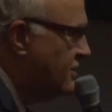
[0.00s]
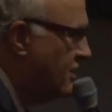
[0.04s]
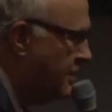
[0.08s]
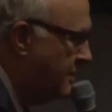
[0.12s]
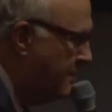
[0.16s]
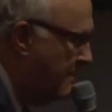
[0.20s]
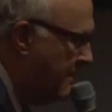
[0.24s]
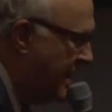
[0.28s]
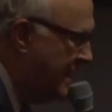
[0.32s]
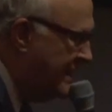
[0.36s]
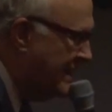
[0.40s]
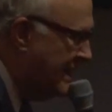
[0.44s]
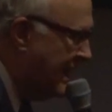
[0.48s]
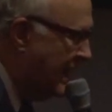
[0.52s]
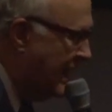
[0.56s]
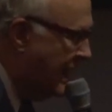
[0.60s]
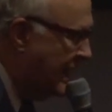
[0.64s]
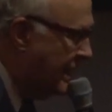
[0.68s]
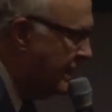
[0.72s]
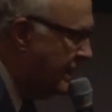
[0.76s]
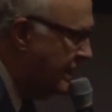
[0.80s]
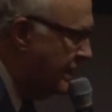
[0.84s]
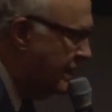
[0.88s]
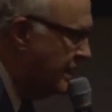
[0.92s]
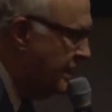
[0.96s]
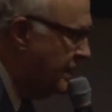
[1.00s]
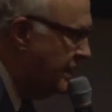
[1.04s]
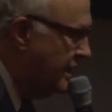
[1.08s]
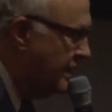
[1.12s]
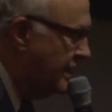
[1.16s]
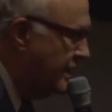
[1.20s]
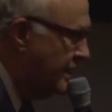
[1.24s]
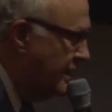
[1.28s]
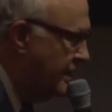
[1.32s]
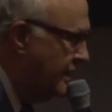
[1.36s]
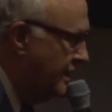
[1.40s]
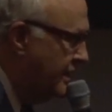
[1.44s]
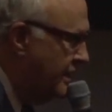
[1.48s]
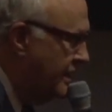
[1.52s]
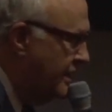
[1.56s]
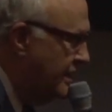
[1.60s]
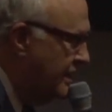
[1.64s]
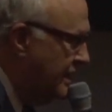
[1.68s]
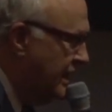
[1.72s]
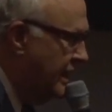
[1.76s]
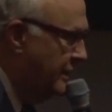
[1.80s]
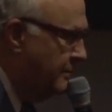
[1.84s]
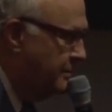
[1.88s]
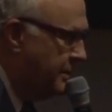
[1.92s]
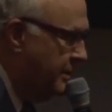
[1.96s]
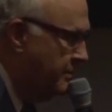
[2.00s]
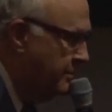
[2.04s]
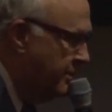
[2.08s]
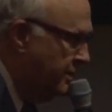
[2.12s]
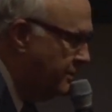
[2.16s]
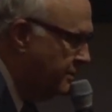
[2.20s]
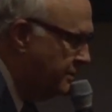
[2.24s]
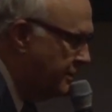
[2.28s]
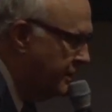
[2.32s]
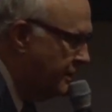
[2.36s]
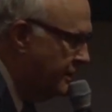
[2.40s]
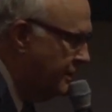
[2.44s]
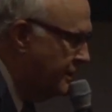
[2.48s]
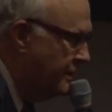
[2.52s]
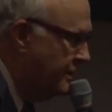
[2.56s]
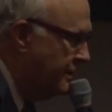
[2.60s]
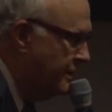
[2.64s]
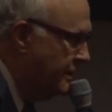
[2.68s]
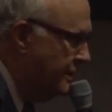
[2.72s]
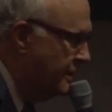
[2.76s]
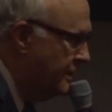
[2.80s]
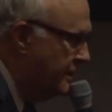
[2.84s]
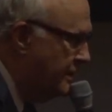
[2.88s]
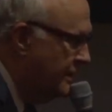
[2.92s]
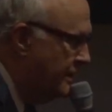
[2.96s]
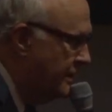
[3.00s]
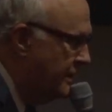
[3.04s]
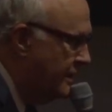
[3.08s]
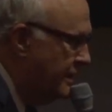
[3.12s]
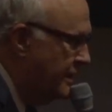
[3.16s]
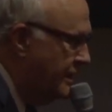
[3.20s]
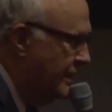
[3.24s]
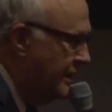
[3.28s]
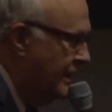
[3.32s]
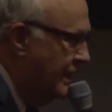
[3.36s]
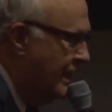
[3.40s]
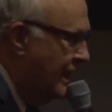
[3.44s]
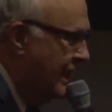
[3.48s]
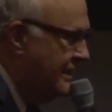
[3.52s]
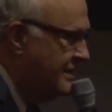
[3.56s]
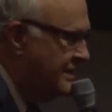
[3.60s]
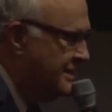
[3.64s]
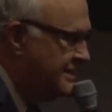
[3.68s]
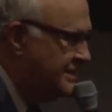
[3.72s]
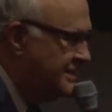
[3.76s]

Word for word: on a Monday, empty building. And the